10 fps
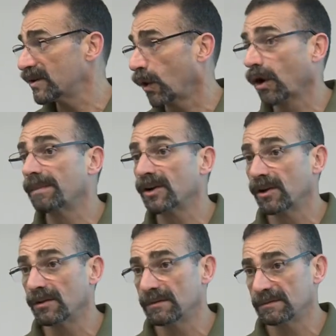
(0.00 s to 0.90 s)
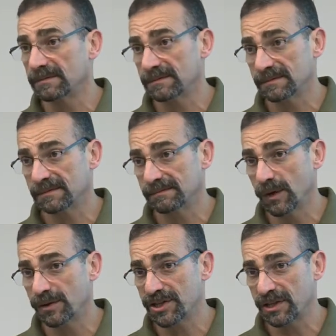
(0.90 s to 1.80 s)
orbital
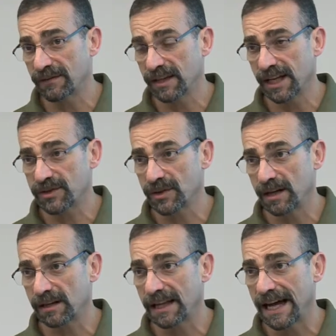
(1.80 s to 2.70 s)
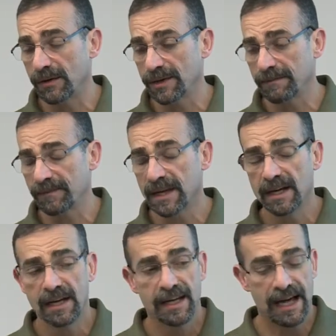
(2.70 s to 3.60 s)
motion of the electron cloud.
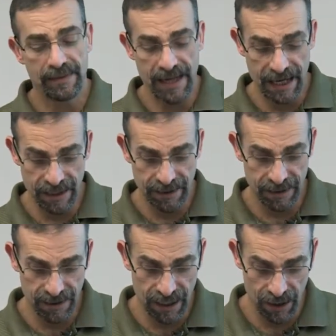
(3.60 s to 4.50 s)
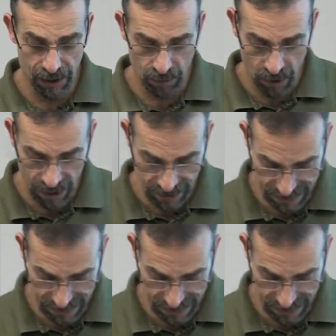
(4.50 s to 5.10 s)
And then the other one